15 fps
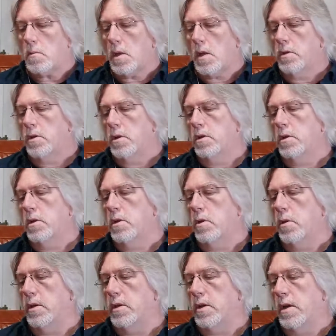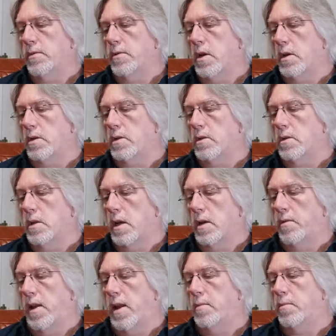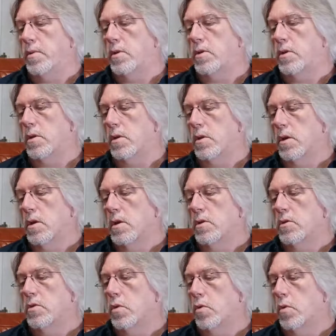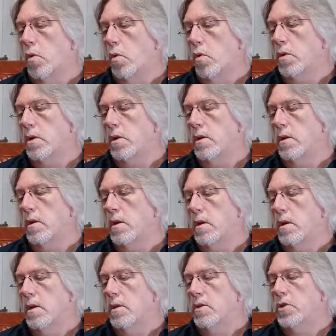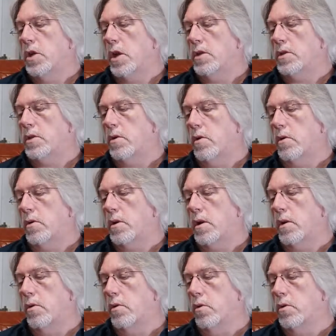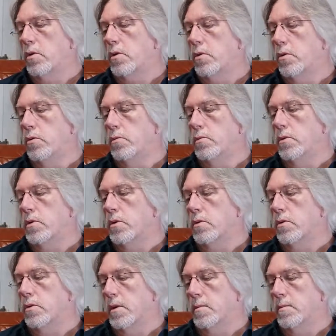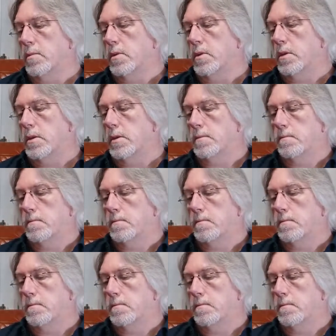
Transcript: So here you had Dave Cousins, Dave Lambert, John Hawken, Chaz Cronk and Rod Coombs on drums.